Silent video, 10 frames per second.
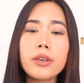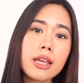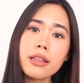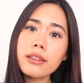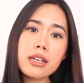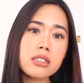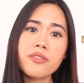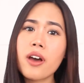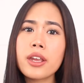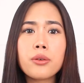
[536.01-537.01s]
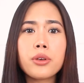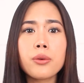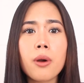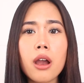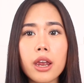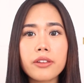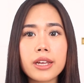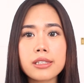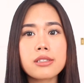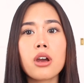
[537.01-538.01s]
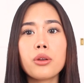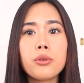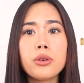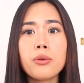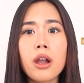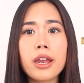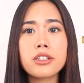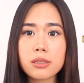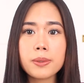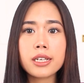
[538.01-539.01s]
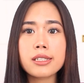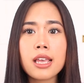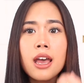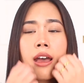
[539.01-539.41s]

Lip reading: You can't let that define who you are. That's not who you are. Just because